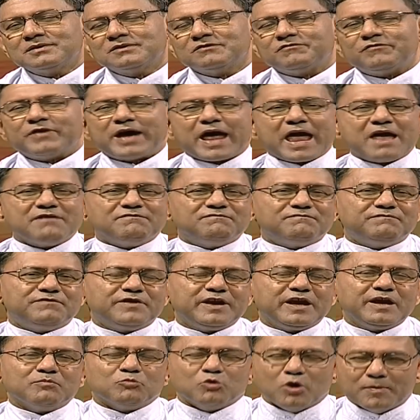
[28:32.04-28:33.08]
for
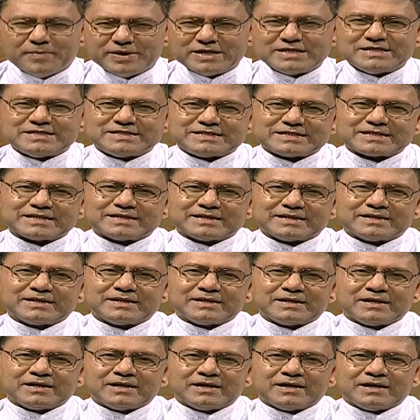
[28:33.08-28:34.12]
every moment
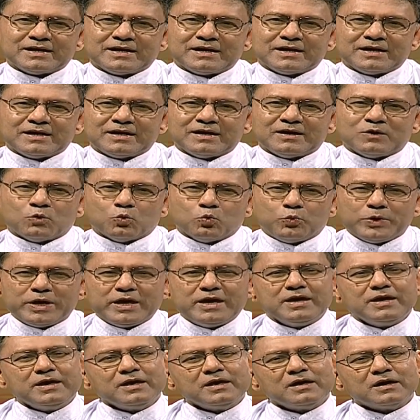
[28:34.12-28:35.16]
we
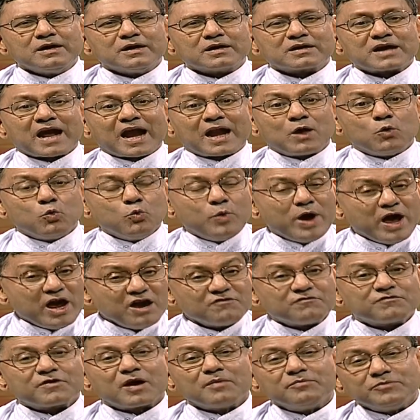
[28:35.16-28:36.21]
ran away
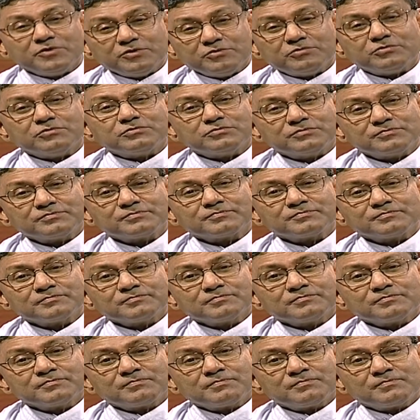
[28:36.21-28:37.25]
from you.
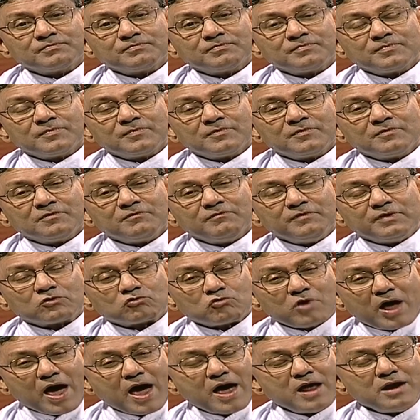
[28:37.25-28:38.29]
We
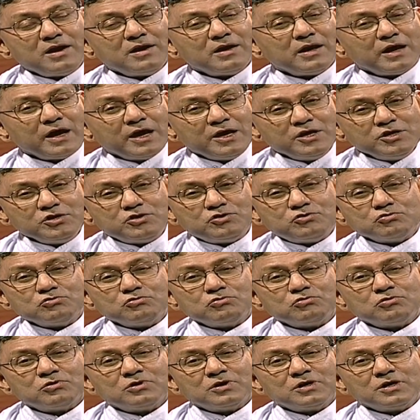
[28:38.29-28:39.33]
ran into
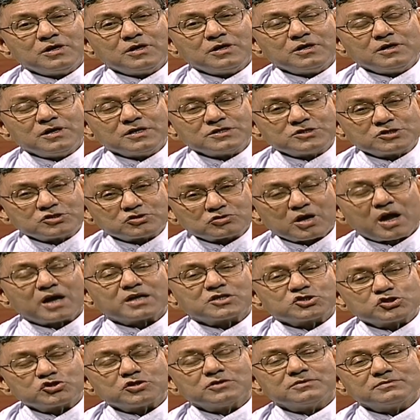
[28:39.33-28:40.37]

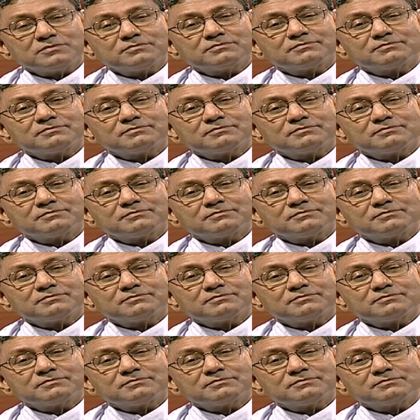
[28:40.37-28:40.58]
destruction.